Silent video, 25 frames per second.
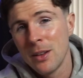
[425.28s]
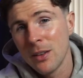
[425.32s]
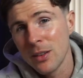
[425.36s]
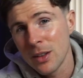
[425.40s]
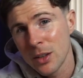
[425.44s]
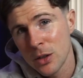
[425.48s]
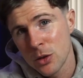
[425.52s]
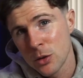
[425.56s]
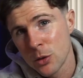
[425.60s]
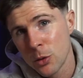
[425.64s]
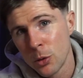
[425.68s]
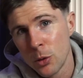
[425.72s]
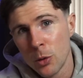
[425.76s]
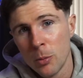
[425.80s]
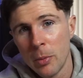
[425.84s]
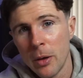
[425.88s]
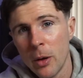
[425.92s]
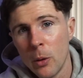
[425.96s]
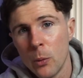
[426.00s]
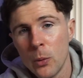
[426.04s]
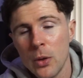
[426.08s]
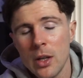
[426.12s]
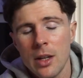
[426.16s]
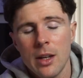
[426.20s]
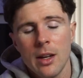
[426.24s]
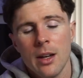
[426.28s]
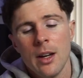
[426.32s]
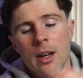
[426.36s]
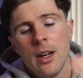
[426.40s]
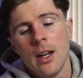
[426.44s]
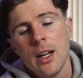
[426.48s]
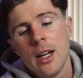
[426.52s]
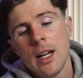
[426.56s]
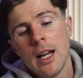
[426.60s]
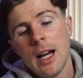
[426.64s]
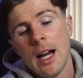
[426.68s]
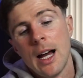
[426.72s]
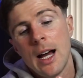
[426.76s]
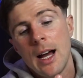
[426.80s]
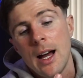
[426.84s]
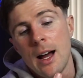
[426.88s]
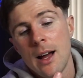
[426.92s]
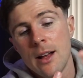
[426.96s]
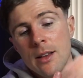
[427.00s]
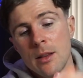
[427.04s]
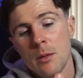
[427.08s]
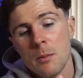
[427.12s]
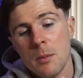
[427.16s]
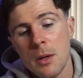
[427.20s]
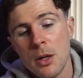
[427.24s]
at least 2 per week,
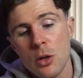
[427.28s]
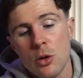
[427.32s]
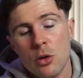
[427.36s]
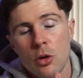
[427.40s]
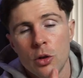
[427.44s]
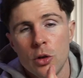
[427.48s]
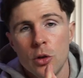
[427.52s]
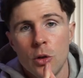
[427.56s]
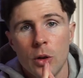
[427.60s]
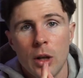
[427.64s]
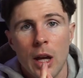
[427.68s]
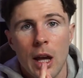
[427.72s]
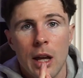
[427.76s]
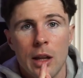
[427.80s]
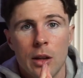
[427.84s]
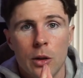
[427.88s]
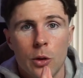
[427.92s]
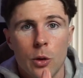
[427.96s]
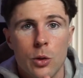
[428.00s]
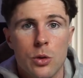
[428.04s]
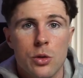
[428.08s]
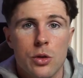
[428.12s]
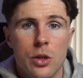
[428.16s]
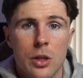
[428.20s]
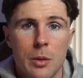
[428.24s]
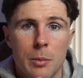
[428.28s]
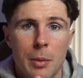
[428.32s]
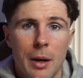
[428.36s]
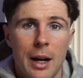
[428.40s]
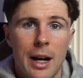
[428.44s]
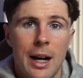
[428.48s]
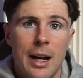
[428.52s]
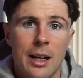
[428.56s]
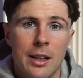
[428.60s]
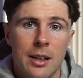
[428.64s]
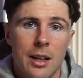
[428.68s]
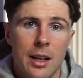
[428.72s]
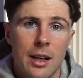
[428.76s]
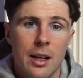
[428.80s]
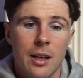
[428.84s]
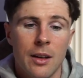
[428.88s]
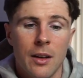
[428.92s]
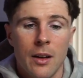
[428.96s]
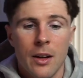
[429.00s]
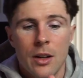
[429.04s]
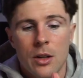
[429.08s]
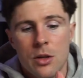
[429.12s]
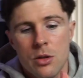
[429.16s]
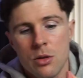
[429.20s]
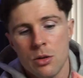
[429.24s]
and make sure you're getting good sleep at night.
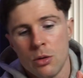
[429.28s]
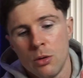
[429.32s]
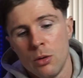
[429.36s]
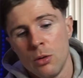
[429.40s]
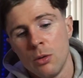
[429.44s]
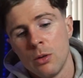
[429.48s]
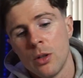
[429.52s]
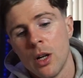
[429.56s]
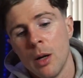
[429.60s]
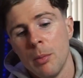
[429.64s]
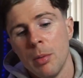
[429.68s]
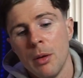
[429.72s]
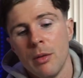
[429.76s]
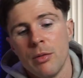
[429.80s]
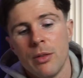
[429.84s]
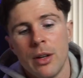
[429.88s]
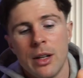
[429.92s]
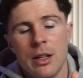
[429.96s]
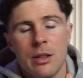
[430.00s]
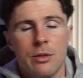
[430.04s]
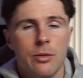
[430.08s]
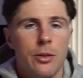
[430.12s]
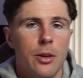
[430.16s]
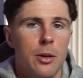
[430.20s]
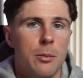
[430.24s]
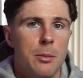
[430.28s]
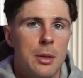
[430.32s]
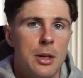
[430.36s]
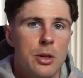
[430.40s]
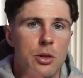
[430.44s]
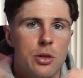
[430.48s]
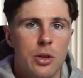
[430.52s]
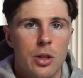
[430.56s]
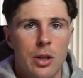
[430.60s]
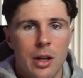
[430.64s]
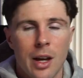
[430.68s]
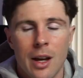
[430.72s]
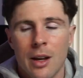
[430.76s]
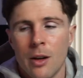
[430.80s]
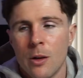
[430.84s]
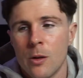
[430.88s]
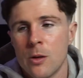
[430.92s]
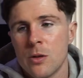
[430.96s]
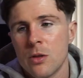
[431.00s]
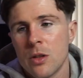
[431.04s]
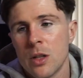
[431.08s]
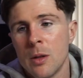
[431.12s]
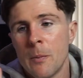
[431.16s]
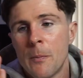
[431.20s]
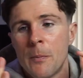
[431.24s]
So a couple of things for make sure you're getting good
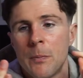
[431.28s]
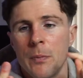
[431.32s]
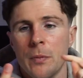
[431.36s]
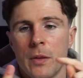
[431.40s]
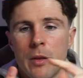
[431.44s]
sleep.